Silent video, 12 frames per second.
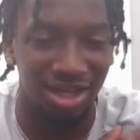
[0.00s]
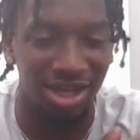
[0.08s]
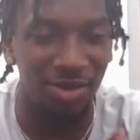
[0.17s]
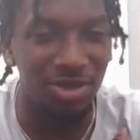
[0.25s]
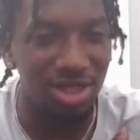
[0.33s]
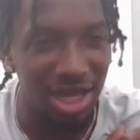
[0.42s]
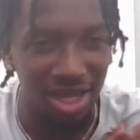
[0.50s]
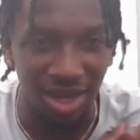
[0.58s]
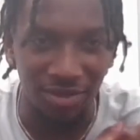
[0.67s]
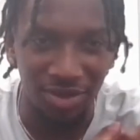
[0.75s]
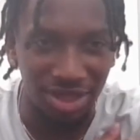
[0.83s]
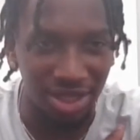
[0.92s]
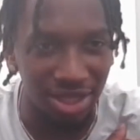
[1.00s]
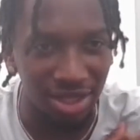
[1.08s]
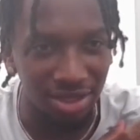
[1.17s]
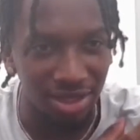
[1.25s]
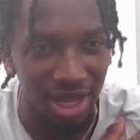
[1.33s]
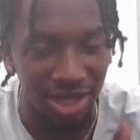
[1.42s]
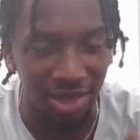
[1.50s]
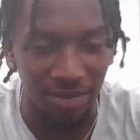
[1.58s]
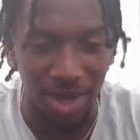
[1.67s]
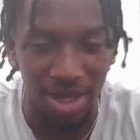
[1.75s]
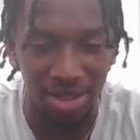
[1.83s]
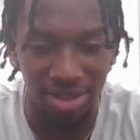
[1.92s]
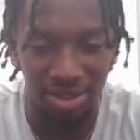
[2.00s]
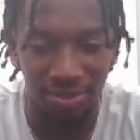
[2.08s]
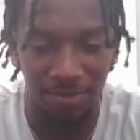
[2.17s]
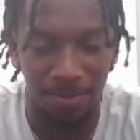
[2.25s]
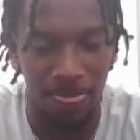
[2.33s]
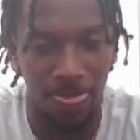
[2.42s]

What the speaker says: it was like everything I could imagine.